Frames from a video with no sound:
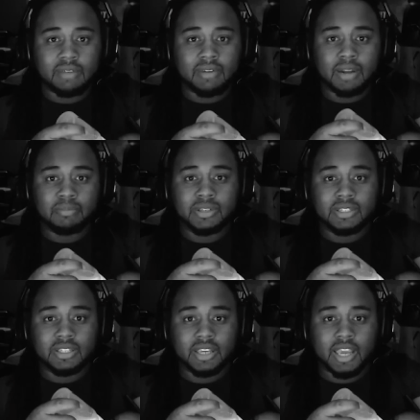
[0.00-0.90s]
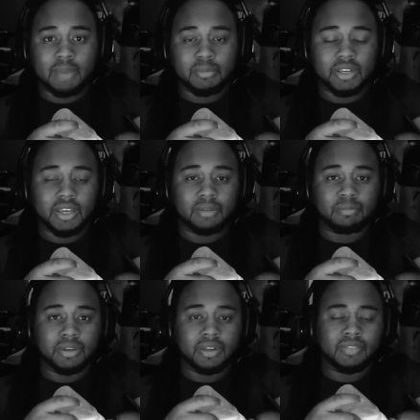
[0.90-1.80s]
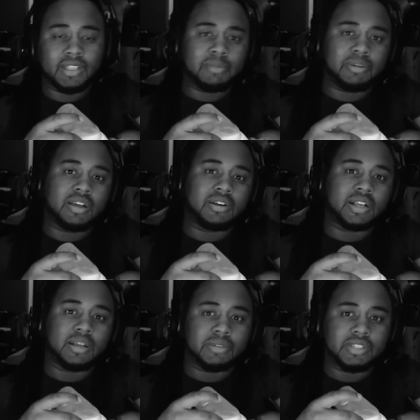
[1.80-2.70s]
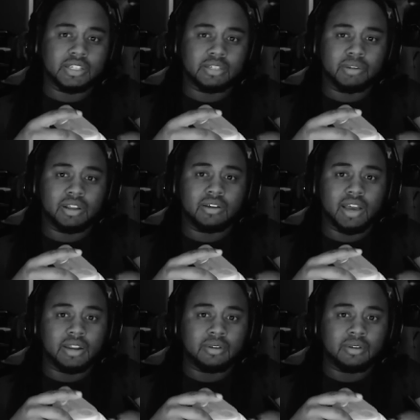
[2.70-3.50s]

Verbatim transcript: I'm not a PC gamer yet, but let me know in the comment section below. I didn't